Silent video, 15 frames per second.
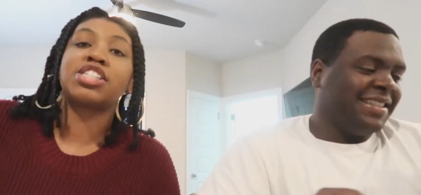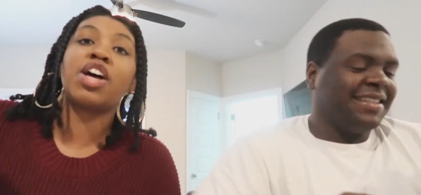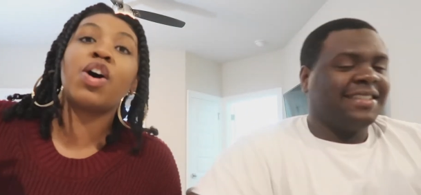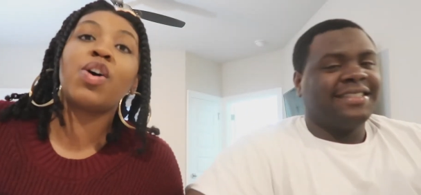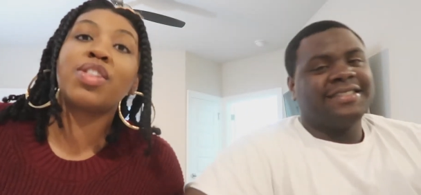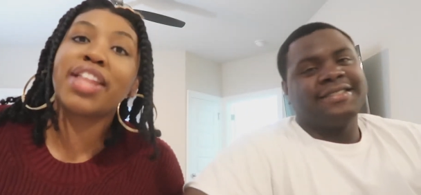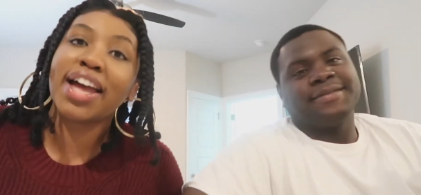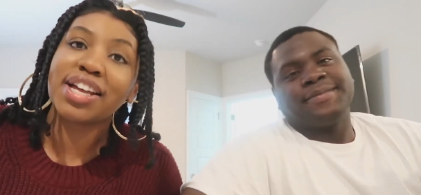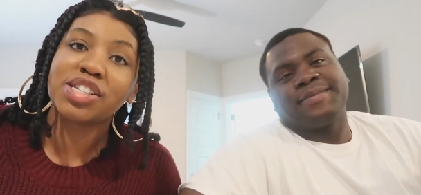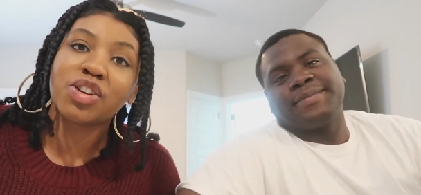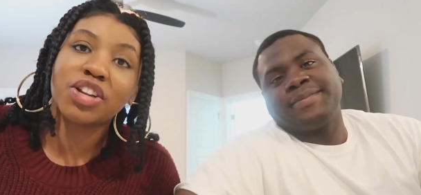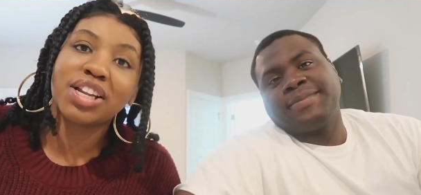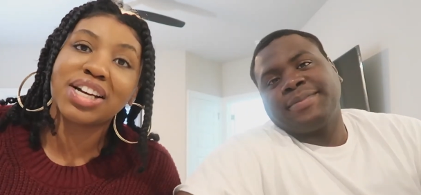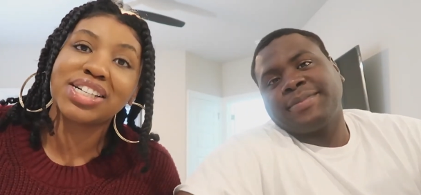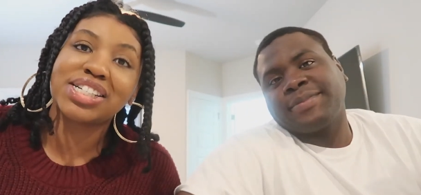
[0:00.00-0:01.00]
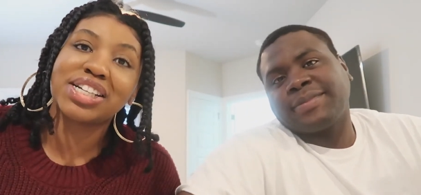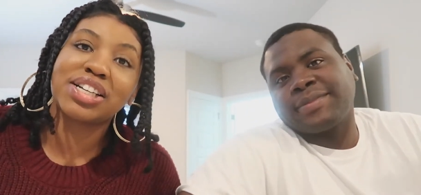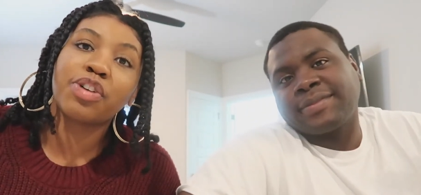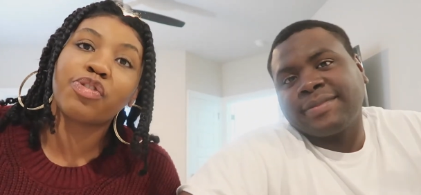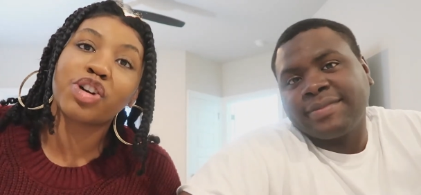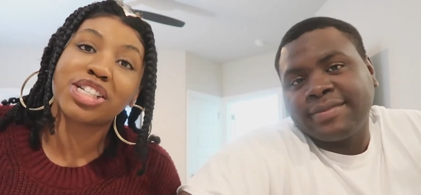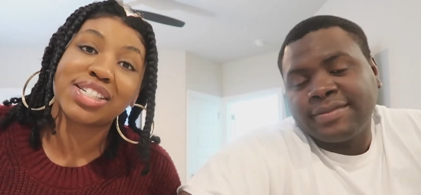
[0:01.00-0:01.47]
Speaker 1: So that is on the
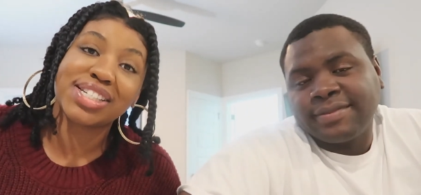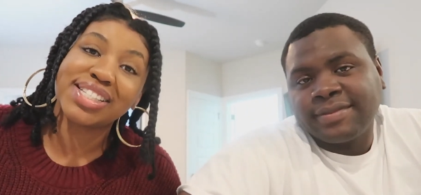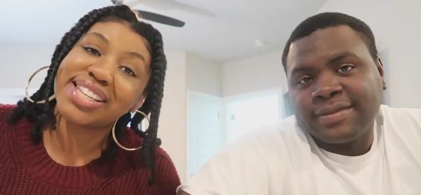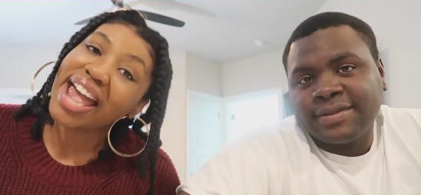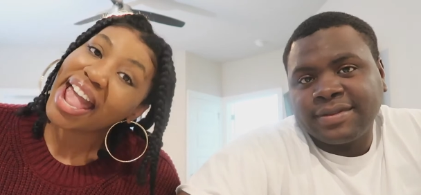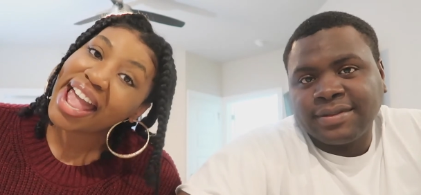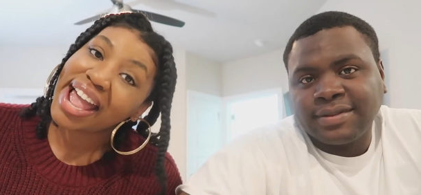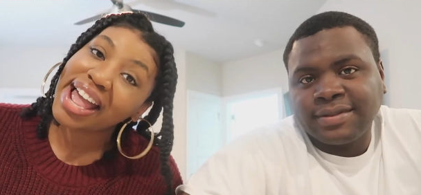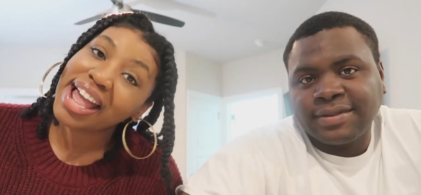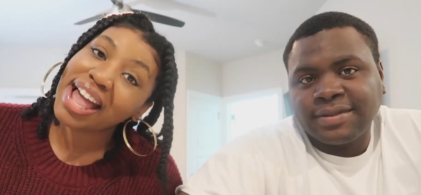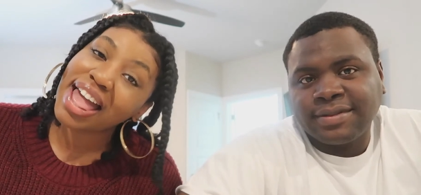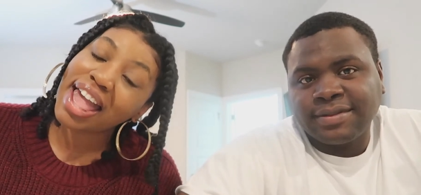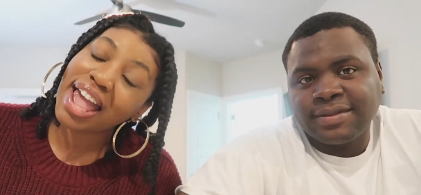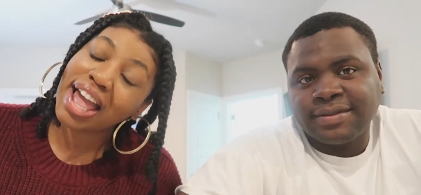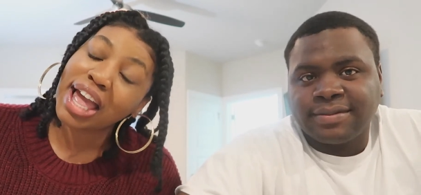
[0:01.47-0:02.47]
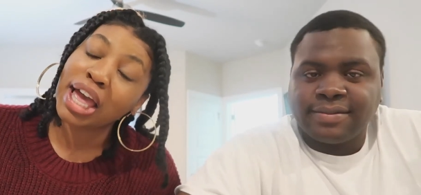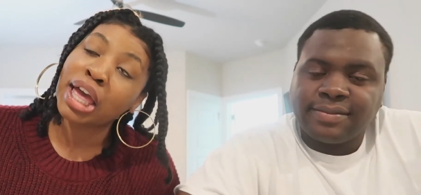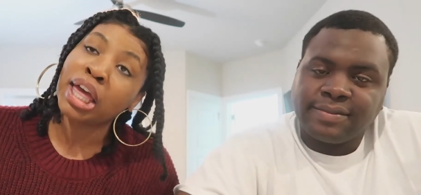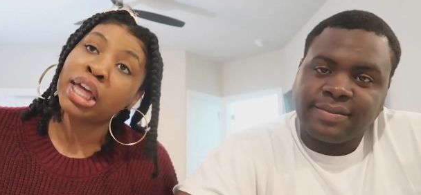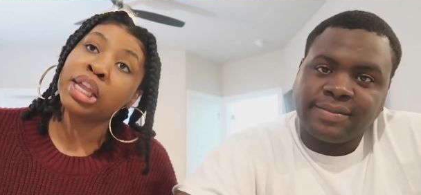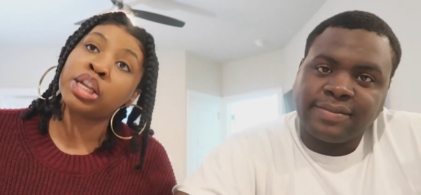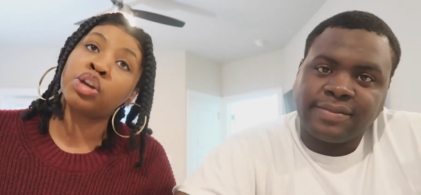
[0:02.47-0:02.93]
agenda for today,
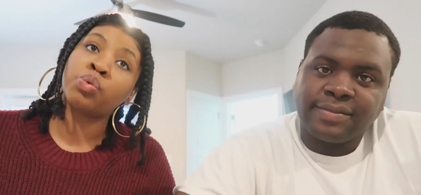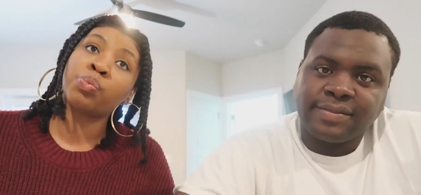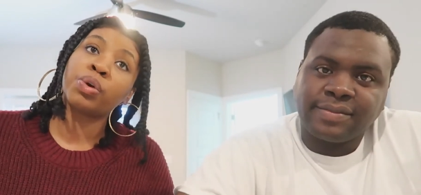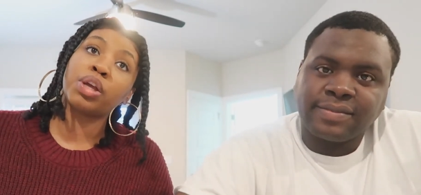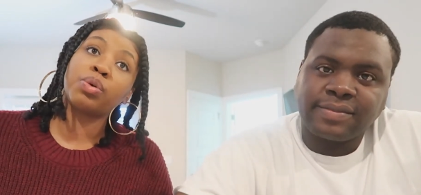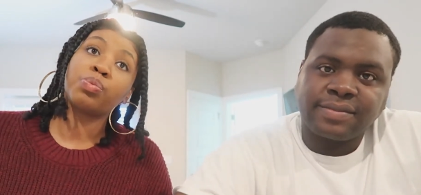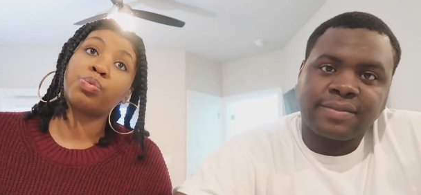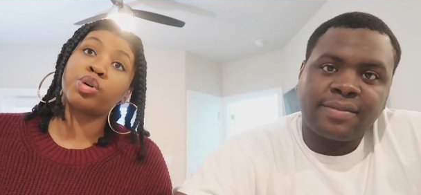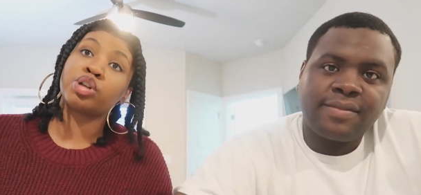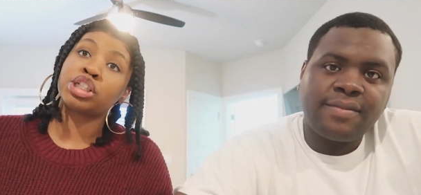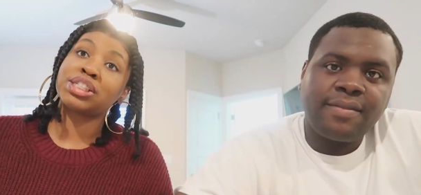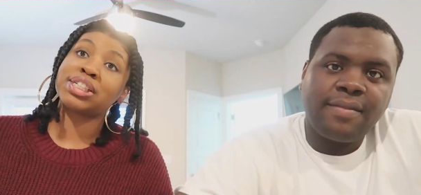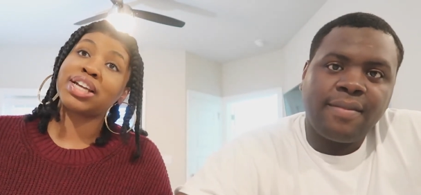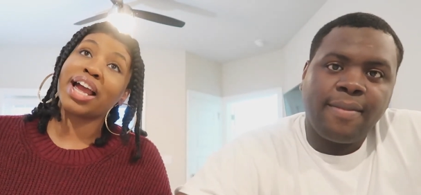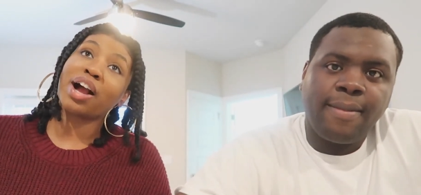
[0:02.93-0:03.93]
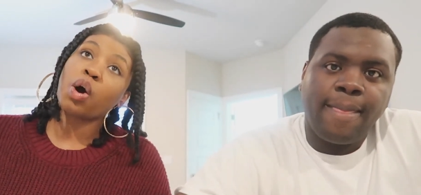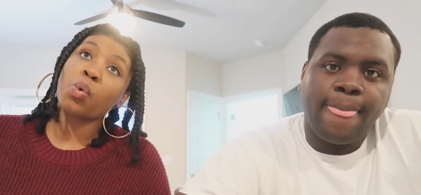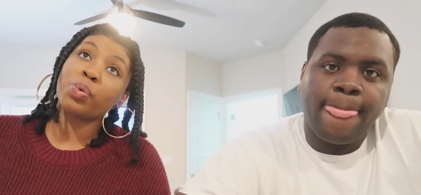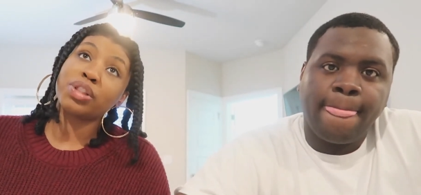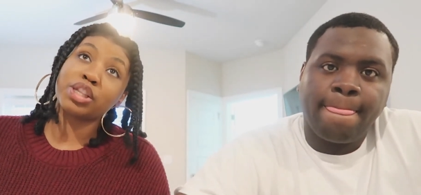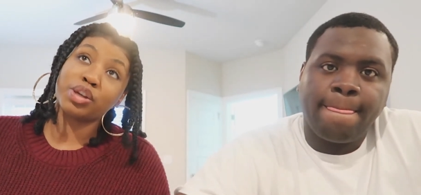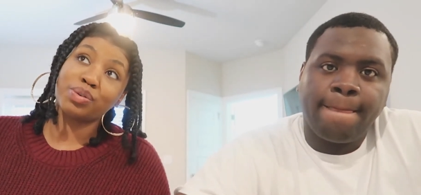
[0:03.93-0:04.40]
and we will
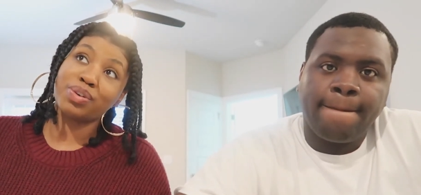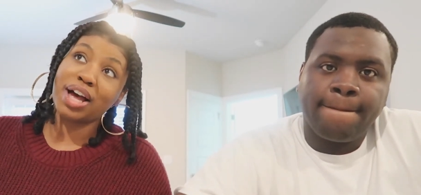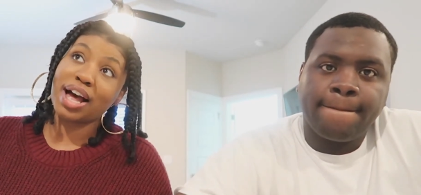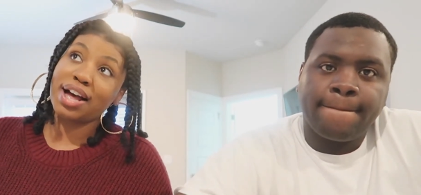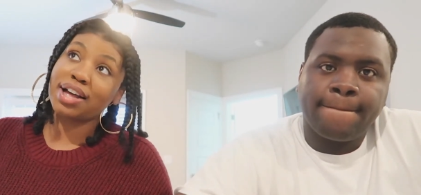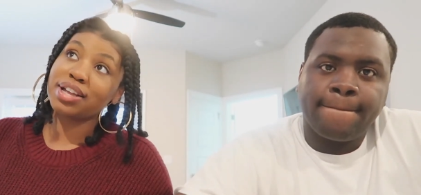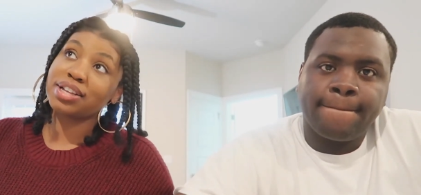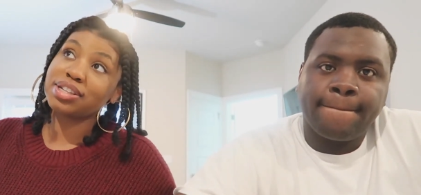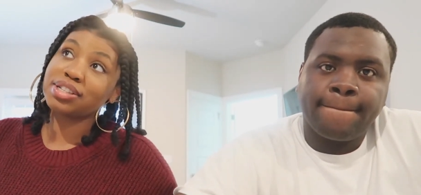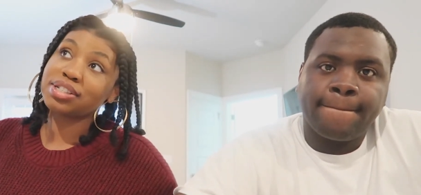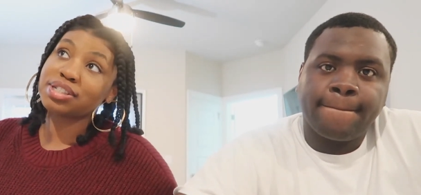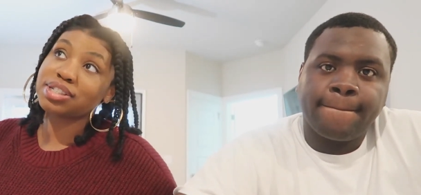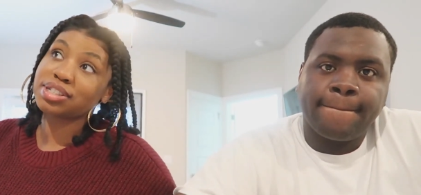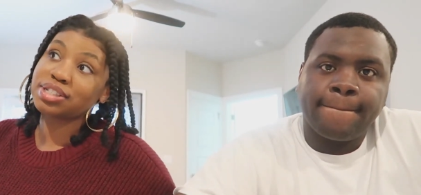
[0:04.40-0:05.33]
check with you guys.